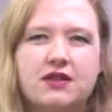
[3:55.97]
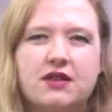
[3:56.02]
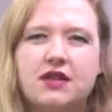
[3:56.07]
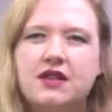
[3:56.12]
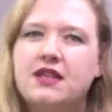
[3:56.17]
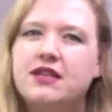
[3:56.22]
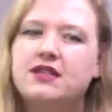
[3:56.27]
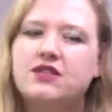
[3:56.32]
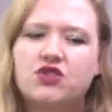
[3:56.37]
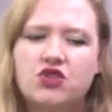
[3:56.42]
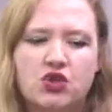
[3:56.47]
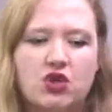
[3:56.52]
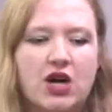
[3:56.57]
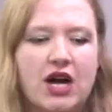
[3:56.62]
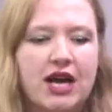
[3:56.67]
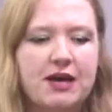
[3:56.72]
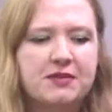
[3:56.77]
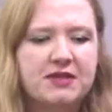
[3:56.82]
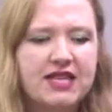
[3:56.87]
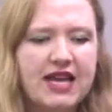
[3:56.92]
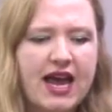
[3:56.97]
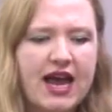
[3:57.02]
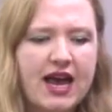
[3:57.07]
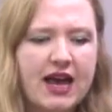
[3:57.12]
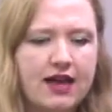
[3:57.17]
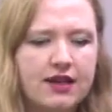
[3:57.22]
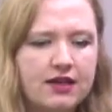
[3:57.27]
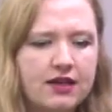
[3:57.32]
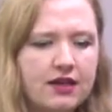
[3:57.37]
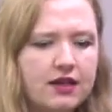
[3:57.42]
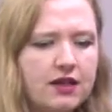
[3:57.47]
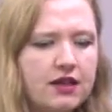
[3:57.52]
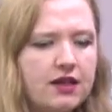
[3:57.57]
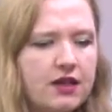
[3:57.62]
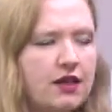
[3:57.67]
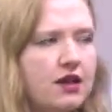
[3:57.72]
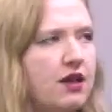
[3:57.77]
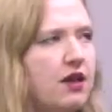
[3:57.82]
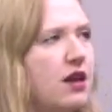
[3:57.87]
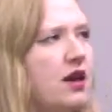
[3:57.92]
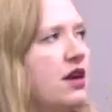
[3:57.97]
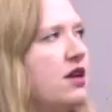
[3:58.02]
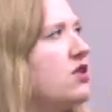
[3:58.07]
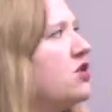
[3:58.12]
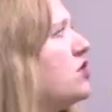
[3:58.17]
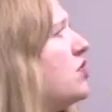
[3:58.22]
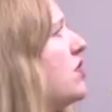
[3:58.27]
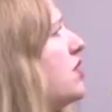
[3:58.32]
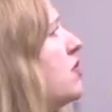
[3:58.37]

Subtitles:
that these tribes had. So